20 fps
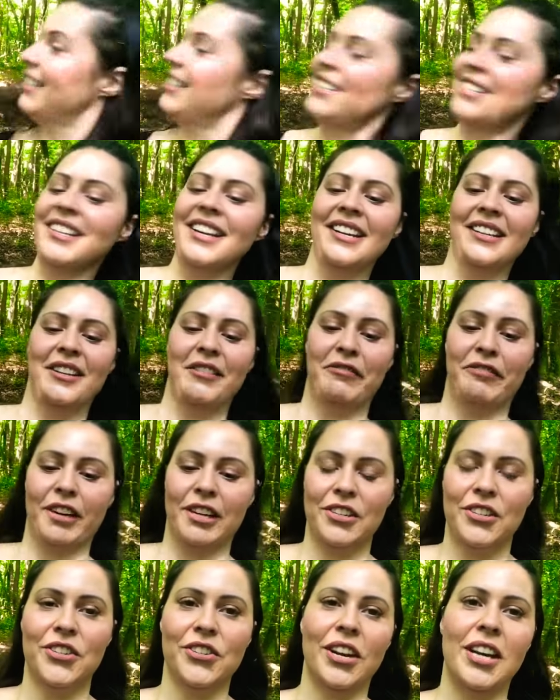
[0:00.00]
is like the
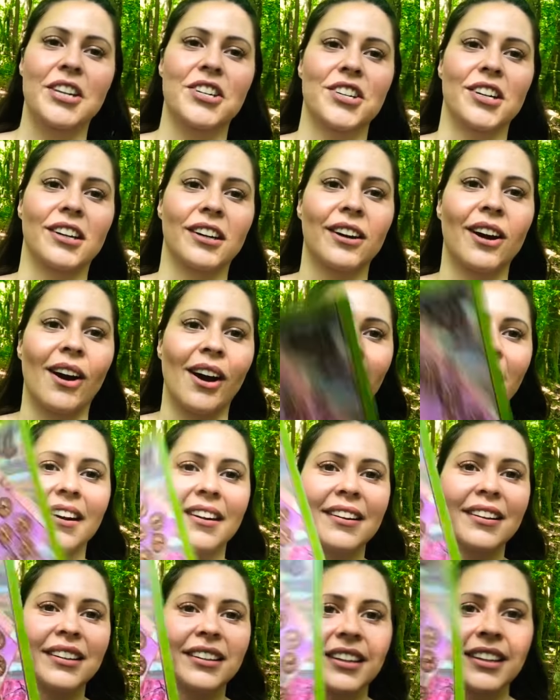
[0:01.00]
frustration card.